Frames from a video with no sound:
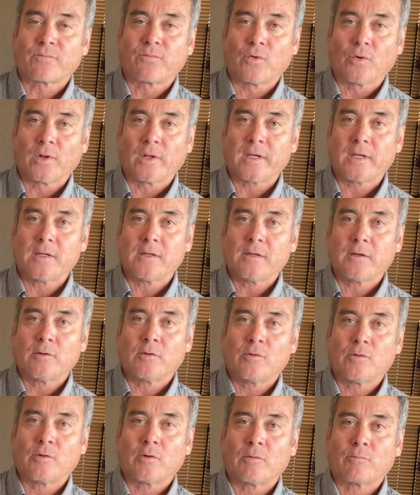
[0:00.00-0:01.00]
fully
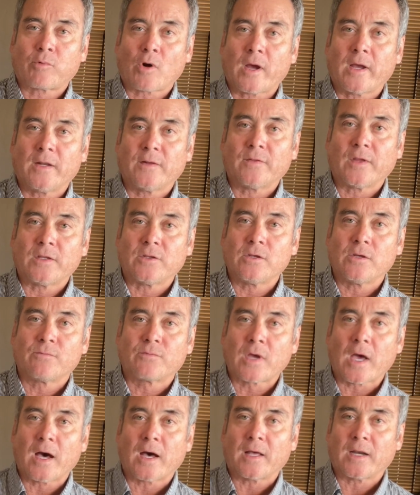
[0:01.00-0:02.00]
bright. And then you've
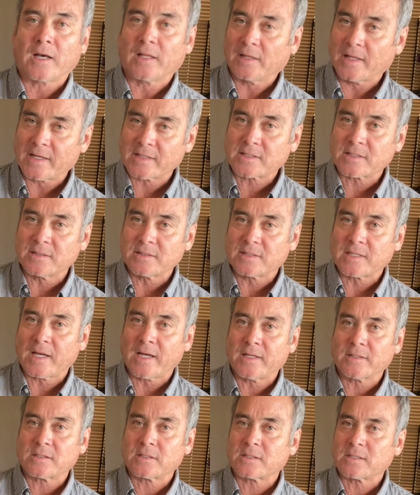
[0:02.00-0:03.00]
got a less
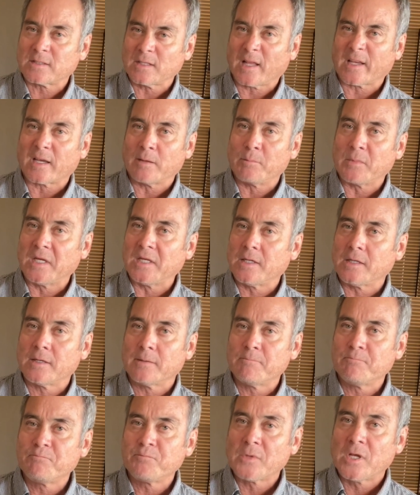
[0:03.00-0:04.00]
intense, like a
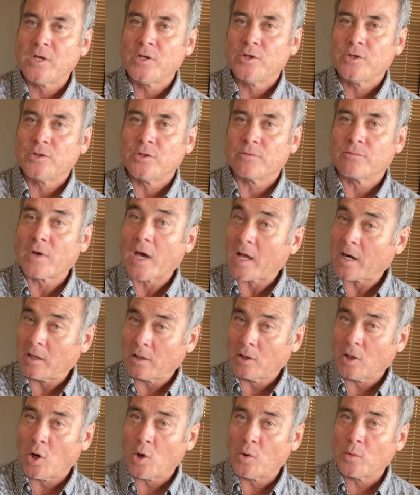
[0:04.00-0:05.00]
medium. You've got a
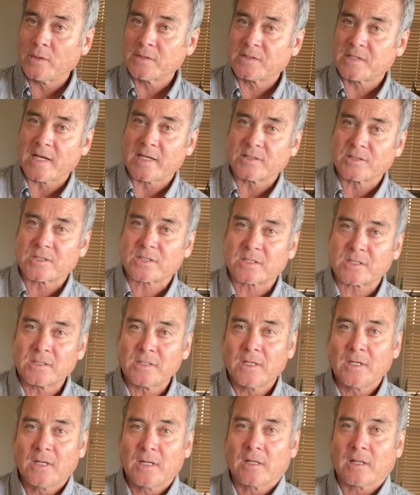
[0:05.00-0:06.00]
low intense
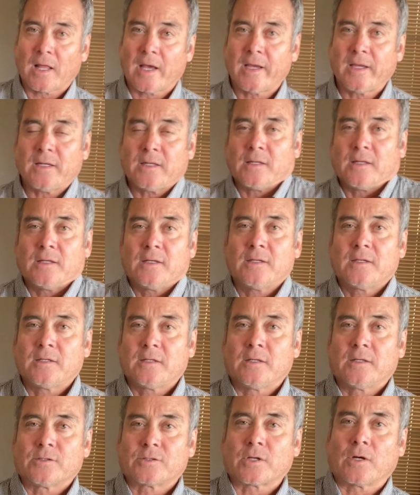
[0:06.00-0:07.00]
light.
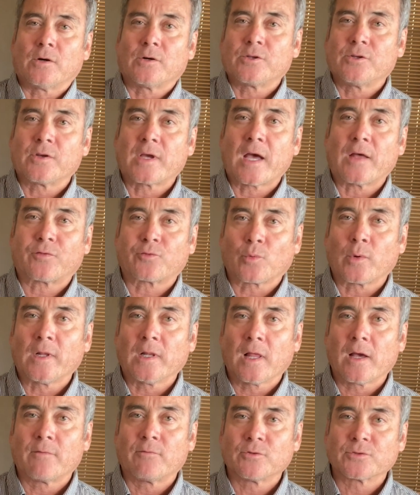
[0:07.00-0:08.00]
So you got 3
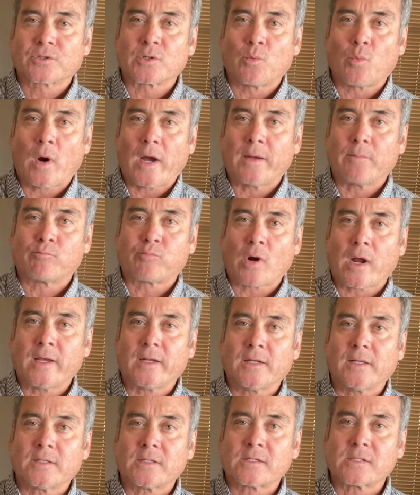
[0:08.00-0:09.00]
levels of white
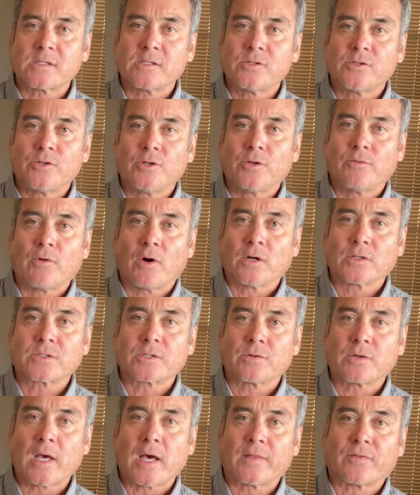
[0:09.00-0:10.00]
brightness. You've also
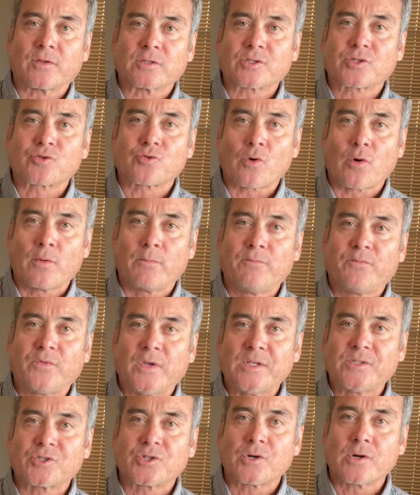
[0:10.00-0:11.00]
got the strobe
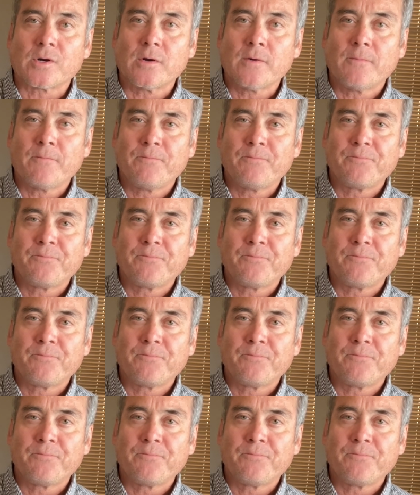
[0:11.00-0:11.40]
feature.